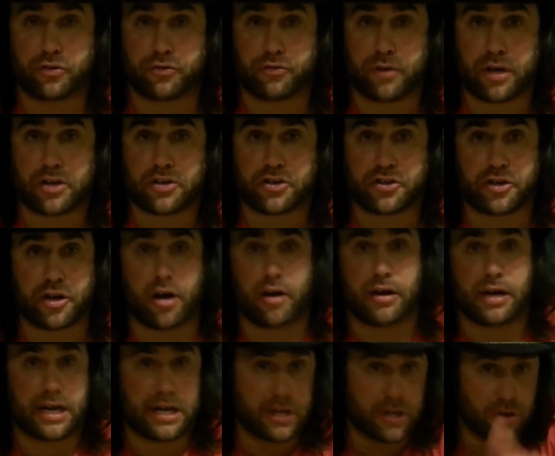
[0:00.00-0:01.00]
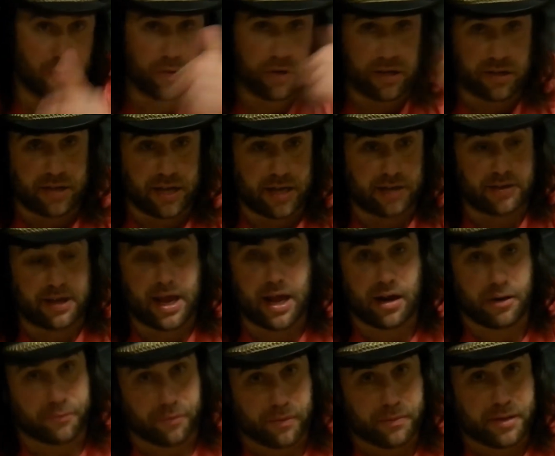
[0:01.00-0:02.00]
fresh start, and you can take
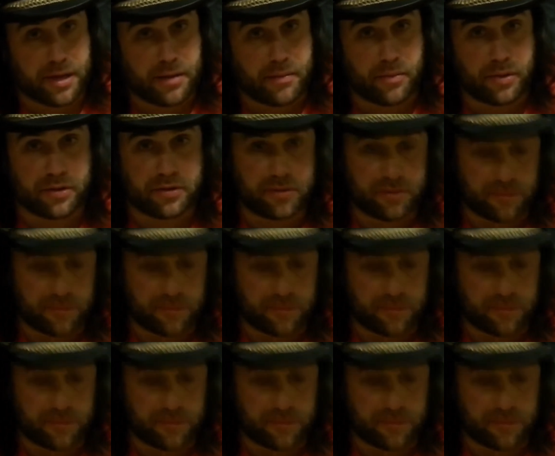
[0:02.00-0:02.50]
talent from them what